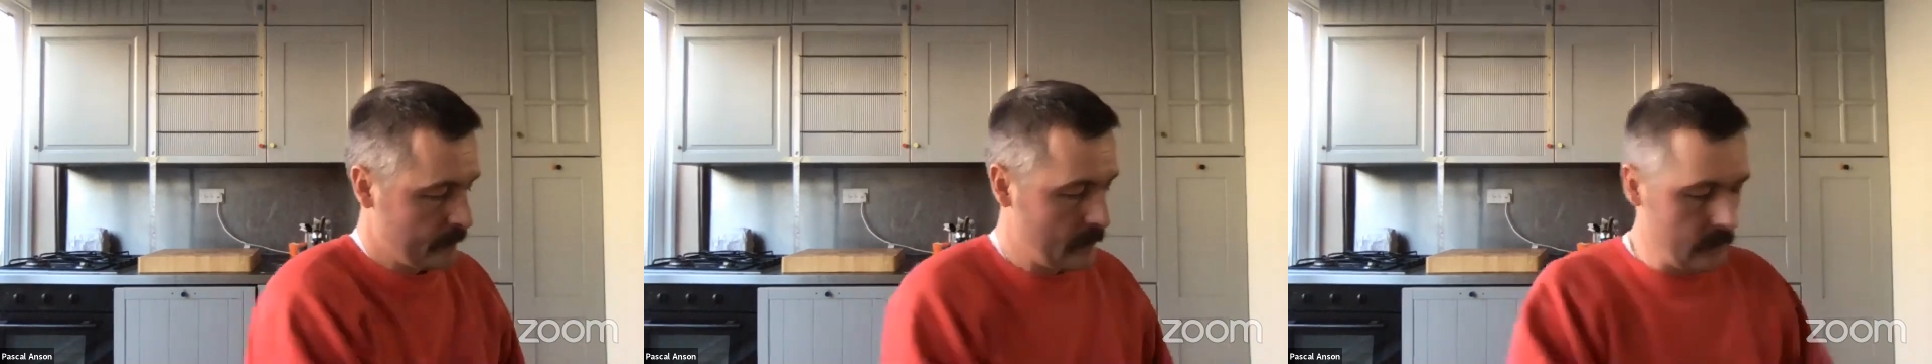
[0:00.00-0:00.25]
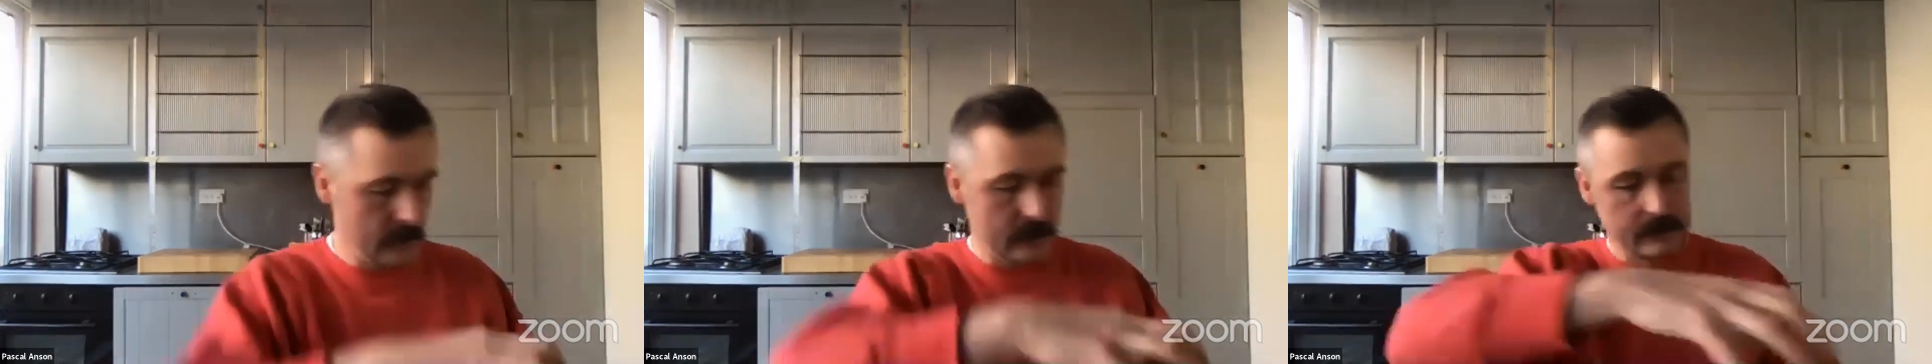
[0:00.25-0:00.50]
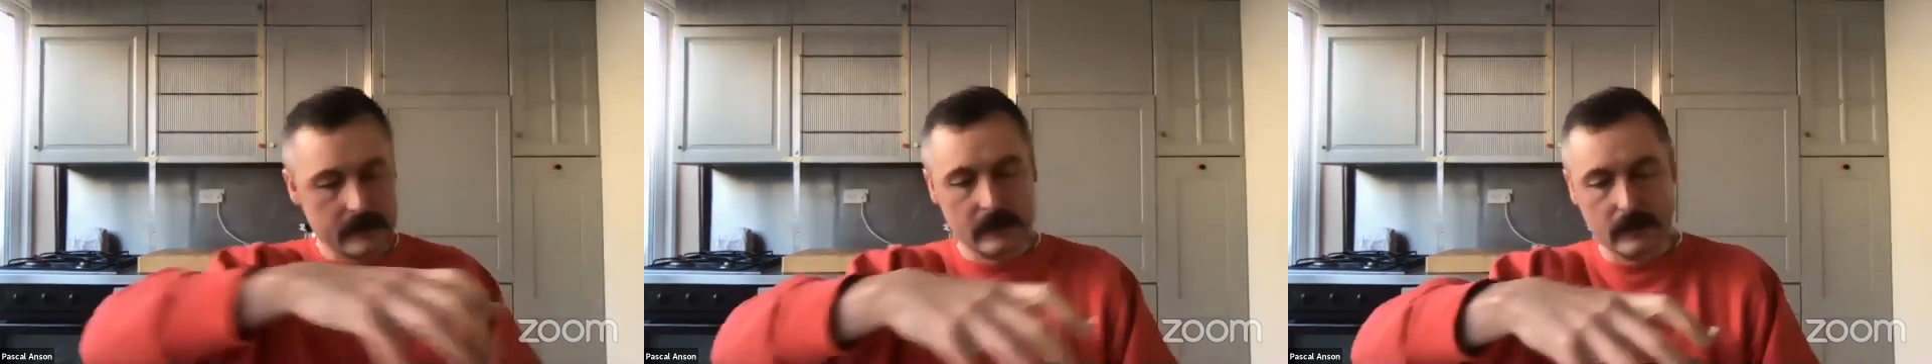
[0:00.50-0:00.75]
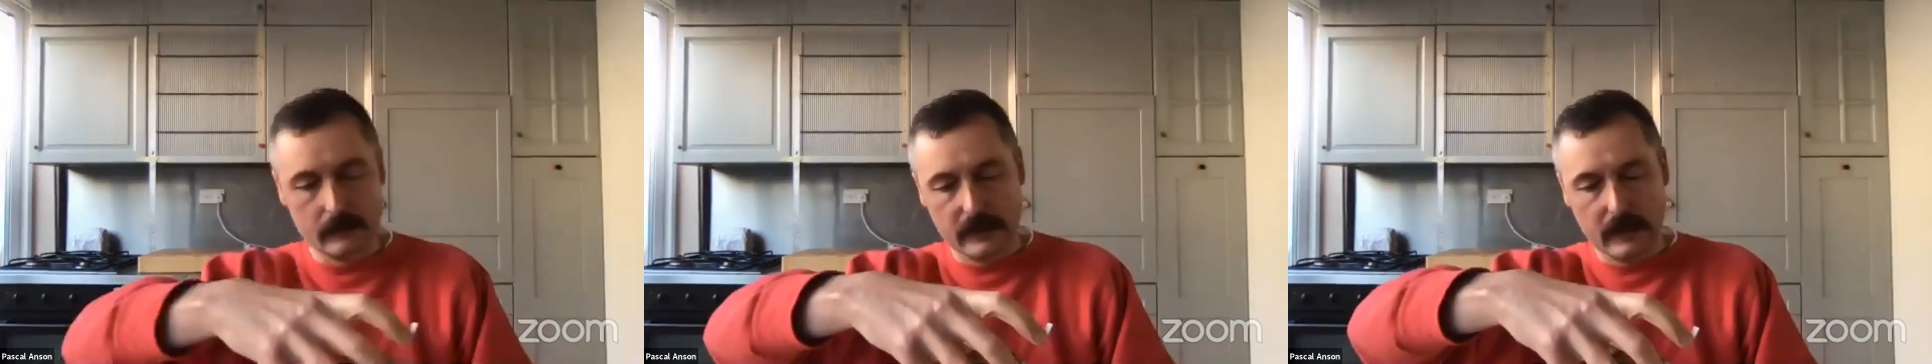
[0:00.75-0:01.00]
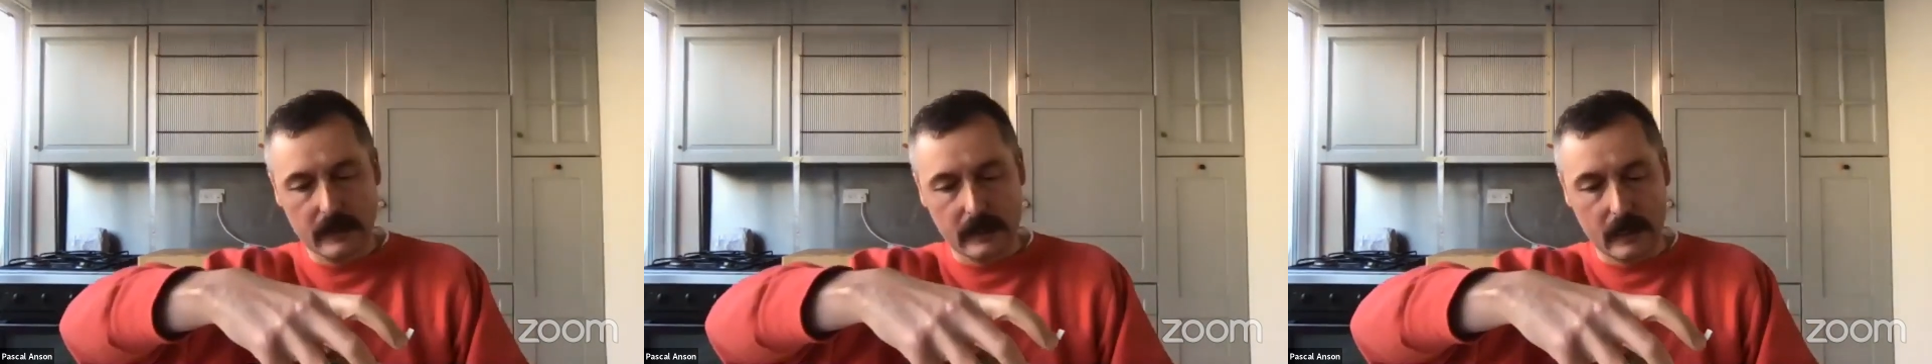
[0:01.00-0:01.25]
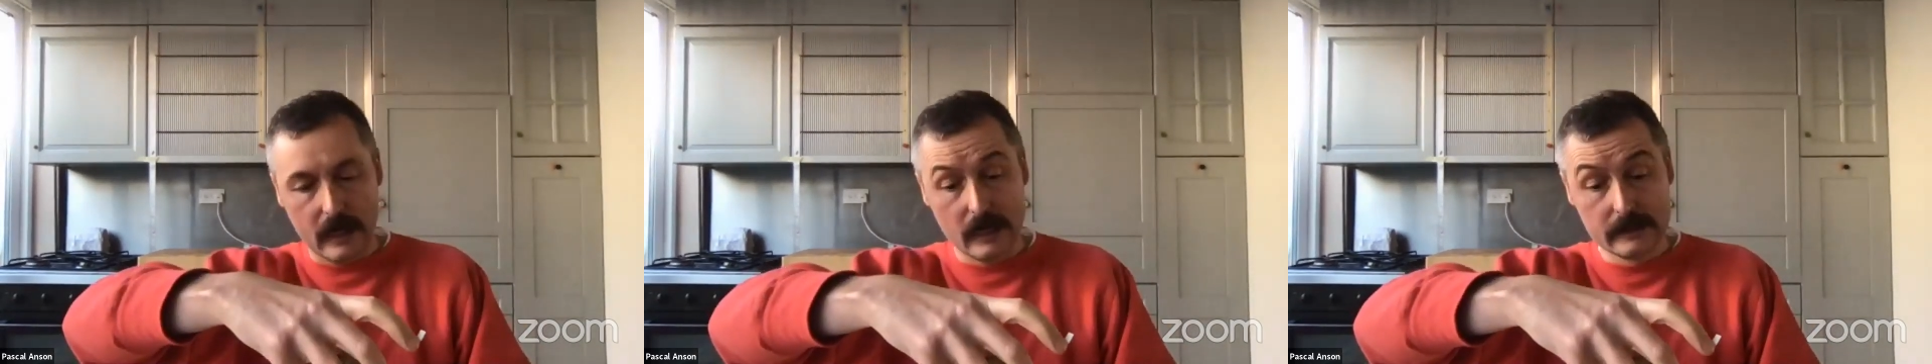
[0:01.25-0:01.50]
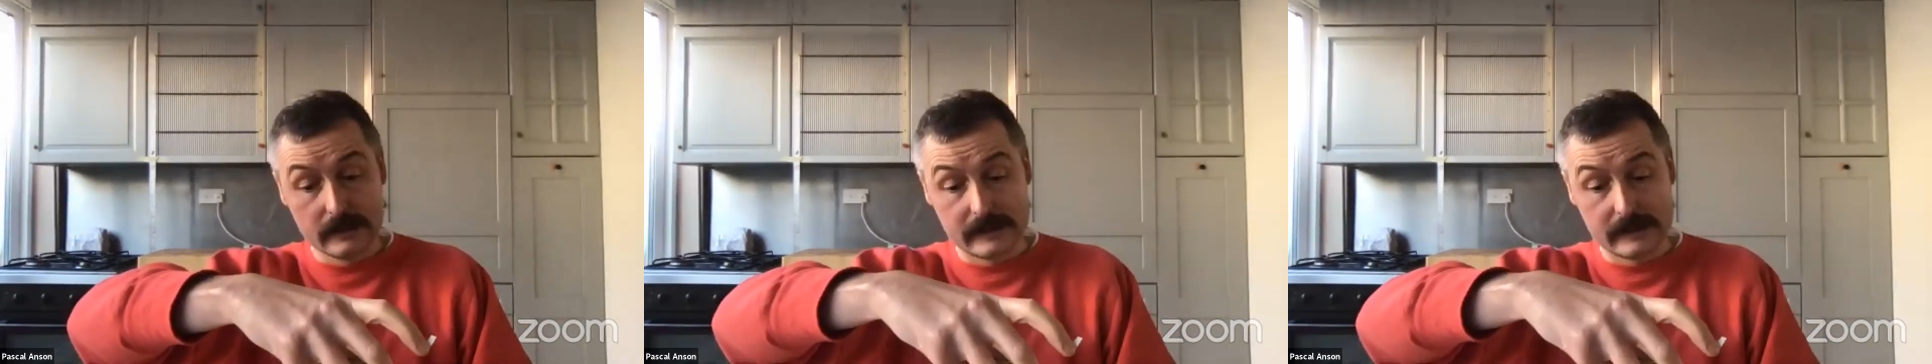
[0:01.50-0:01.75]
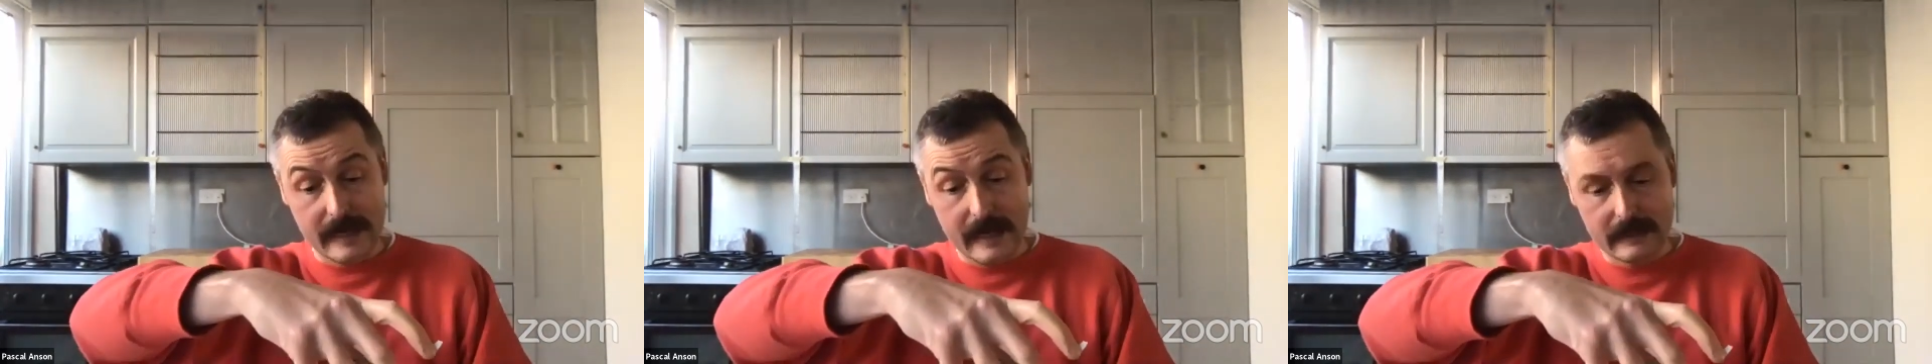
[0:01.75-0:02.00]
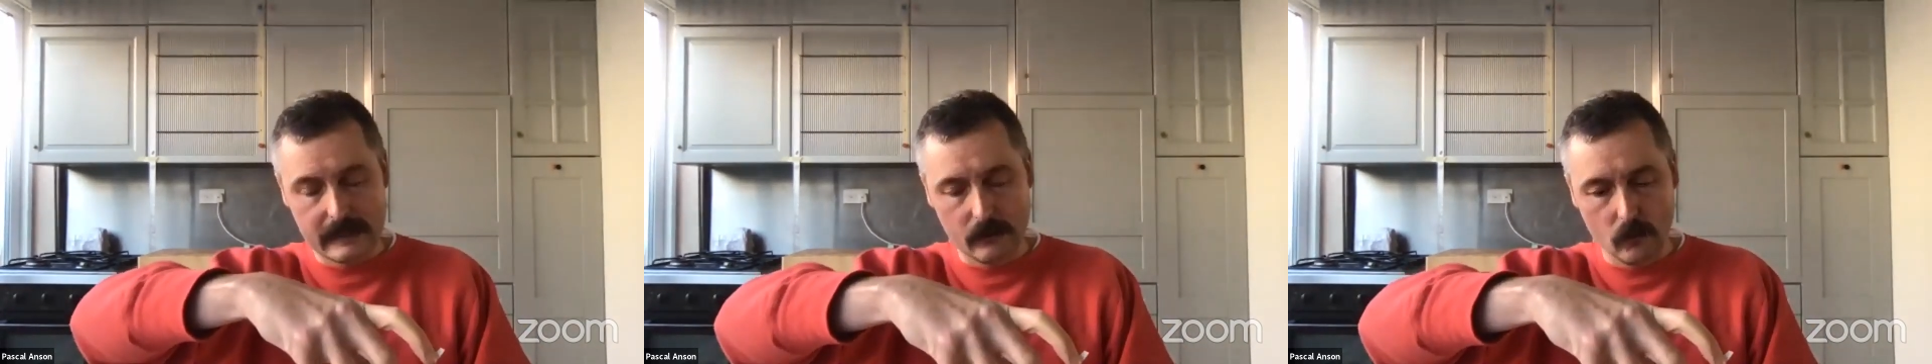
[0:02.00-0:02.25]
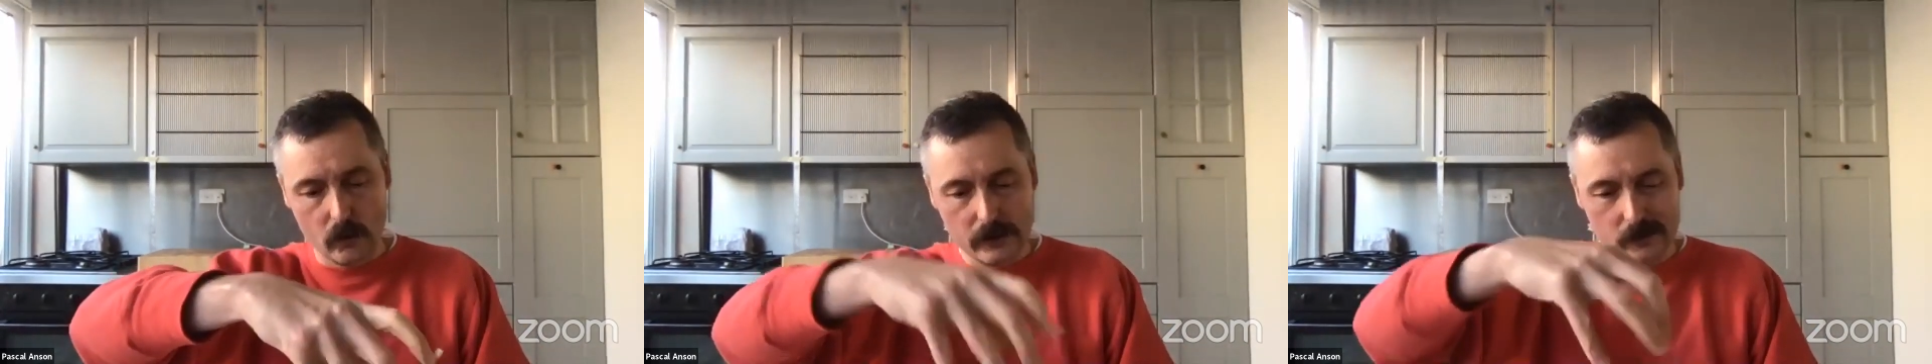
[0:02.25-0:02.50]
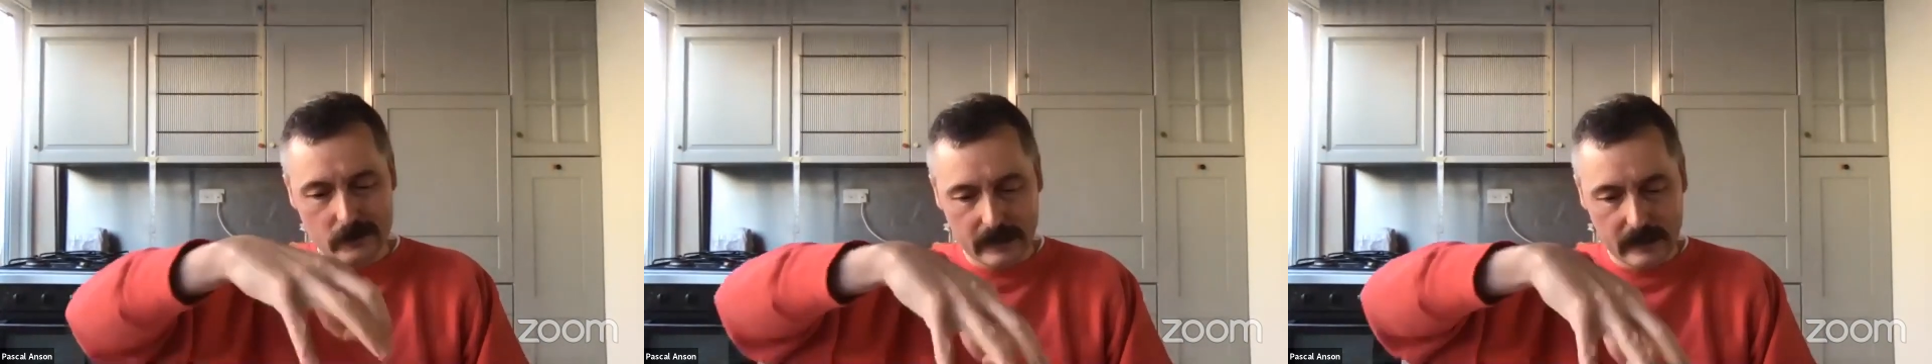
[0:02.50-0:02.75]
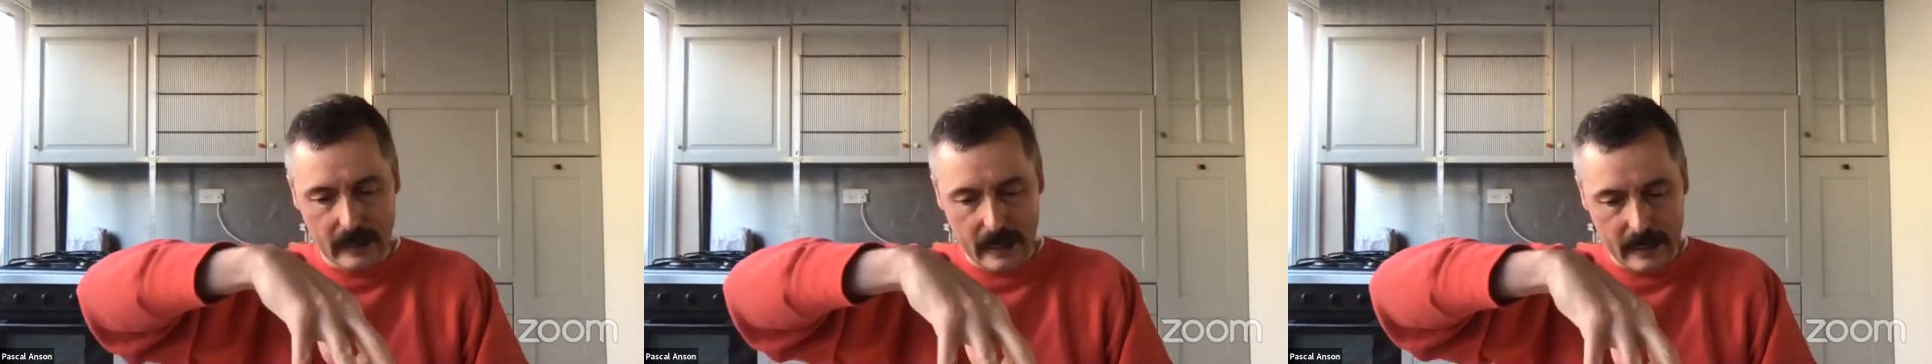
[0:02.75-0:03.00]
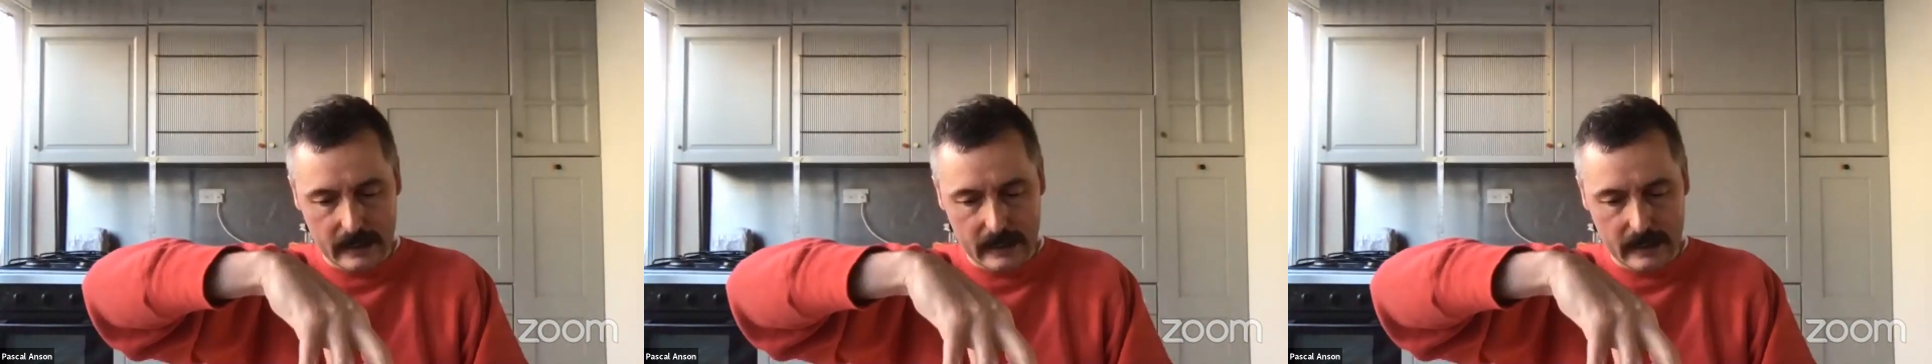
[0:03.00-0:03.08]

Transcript: like I said at the beginning, understanding what you're looking at